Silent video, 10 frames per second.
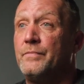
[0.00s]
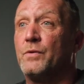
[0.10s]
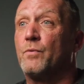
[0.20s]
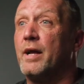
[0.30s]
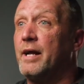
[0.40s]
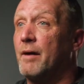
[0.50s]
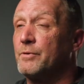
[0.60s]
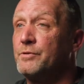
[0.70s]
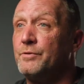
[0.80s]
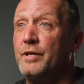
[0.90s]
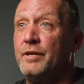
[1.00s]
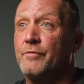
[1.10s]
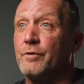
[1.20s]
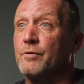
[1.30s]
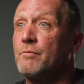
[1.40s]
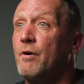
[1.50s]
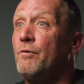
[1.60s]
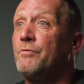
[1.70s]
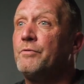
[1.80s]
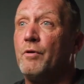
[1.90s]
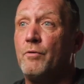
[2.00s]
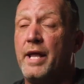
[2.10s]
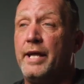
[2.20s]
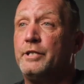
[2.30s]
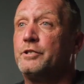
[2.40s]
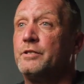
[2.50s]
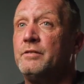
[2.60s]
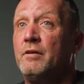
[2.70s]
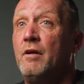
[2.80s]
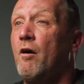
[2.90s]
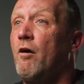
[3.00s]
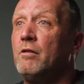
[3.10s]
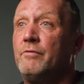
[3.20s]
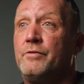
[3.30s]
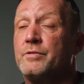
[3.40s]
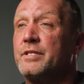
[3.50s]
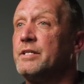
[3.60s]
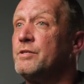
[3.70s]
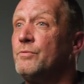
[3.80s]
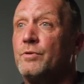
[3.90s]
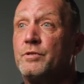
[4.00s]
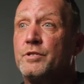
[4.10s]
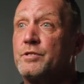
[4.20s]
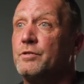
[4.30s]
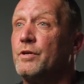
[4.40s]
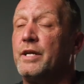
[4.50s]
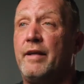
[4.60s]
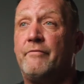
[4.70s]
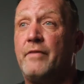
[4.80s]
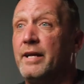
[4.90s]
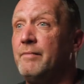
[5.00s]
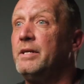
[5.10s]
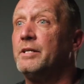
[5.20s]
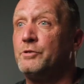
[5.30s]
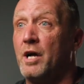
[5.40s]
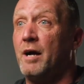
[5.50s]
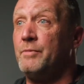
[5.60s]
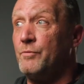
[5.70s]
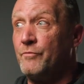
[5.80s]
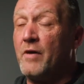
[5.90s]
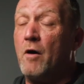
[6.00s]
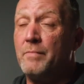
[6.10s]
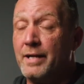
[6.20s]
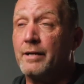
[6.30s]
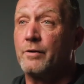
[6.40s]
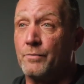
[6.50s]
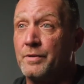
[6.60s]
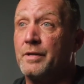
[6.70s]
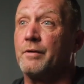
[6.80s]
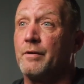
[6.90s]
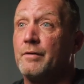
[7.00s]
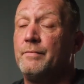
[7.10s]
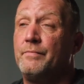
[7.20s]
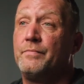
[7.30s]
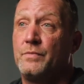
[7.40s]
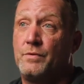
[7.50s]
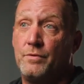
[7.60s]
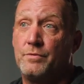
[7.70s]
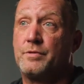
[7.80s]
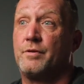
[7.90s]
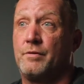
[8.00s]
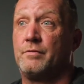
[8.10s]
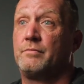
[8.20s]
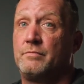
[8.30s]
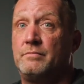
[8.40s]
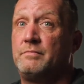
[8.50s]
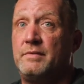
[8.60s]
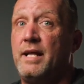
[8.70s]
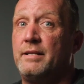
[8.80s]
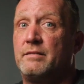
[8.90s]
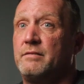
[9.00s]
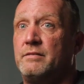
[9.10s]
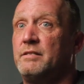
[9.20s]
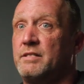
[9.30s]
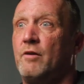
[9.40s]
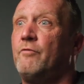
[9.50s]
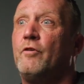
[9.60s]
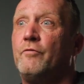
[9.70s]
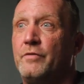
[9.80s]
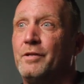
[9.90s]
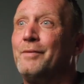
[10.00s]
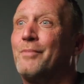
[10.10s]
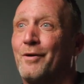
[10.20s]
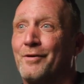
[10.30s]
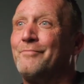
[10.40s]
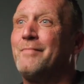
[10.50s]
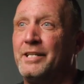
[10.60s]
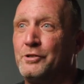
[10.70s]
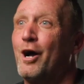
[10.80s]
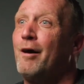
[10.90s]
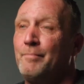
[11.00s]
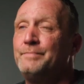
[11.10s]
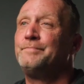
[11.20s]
the right opportunity for growth, location, all of those things. You weren't just looking at finding me a job, you found me a career. Those are, that's the self-fulfilling part of my job.